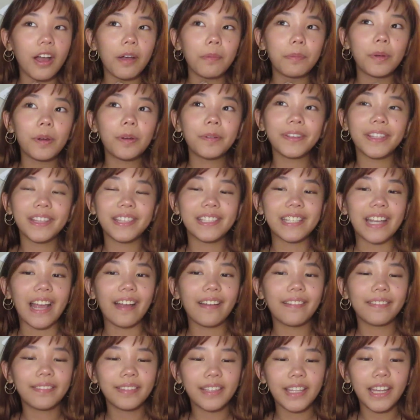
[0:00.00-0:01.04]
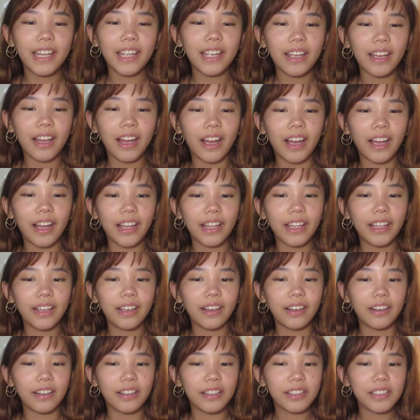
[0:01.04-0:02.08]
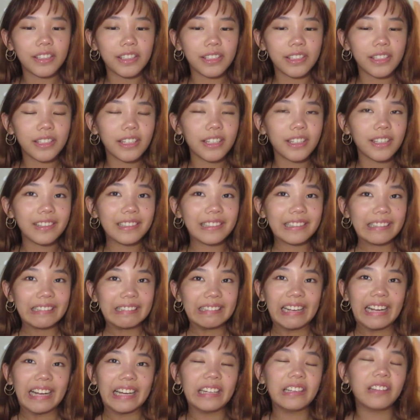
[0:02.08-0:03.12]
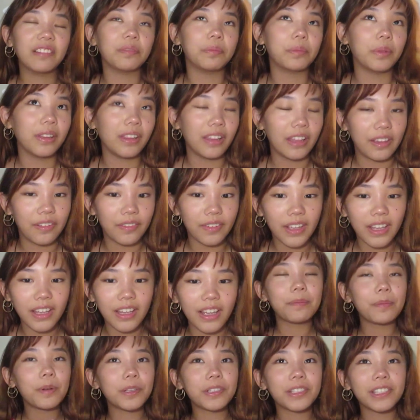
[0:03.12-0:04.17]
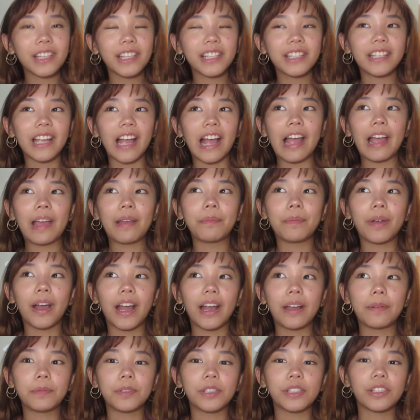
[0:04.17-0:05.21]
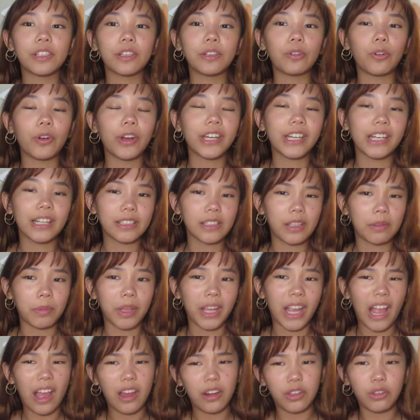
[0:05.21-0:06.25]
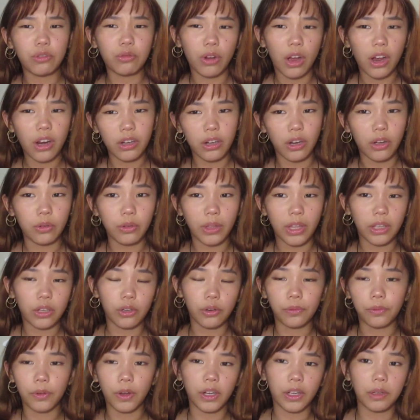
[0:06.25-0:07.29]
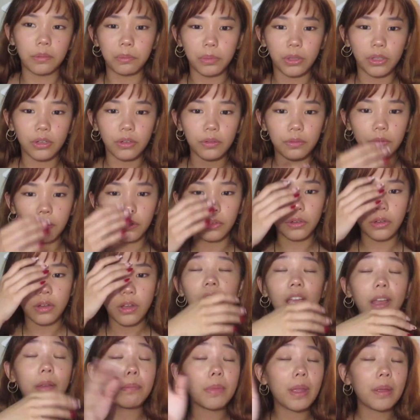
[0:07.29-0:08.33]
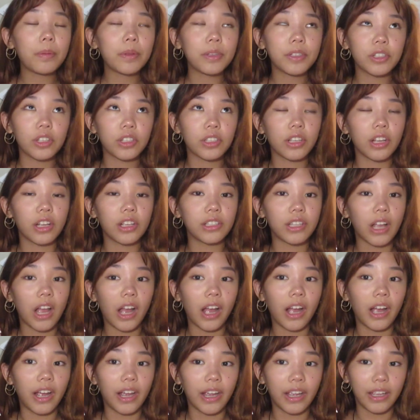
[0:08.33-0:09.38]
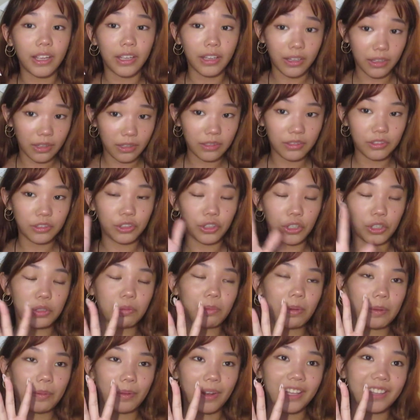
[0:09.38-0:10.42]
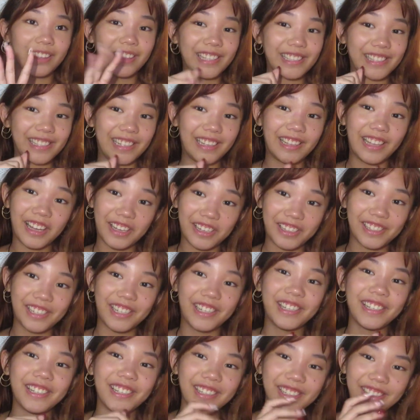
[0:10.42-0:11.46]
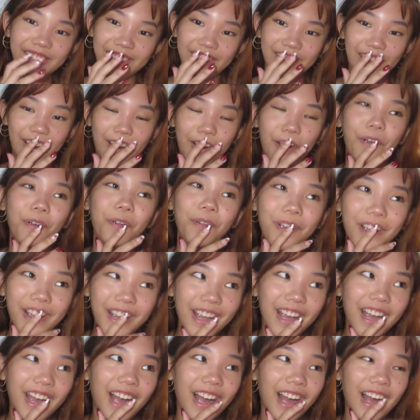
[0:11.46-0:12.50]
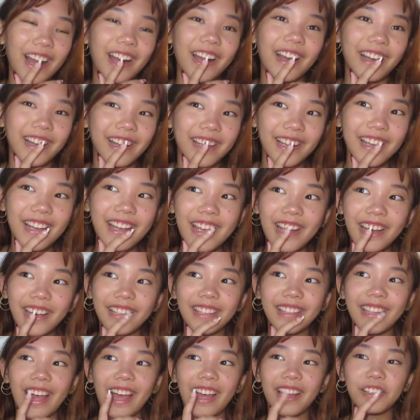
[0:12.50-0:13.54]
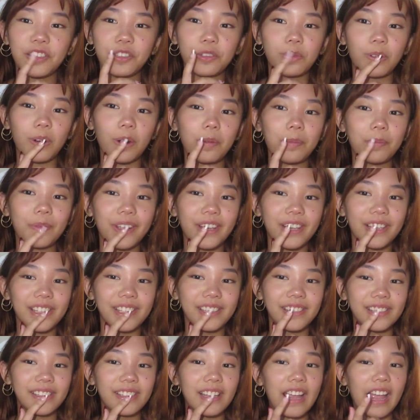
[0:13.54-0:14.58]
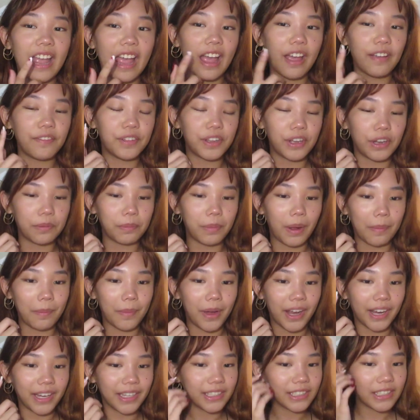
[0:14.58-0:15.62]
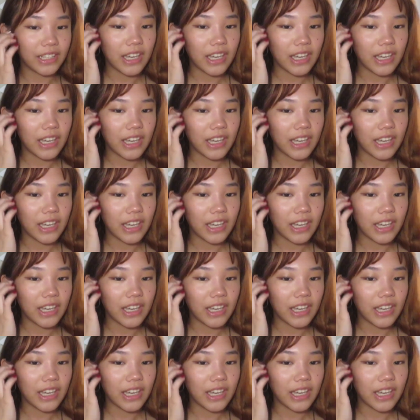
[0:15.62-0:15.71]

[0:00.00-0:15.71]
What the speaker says: But with Daphne, I honestly kind of believe it. Most of the time I'm just annoyed because I'm like, how do you not know that you're fucking beautiful? And maybe it's just because I just reread the selection, so that trope is heavy on my mind.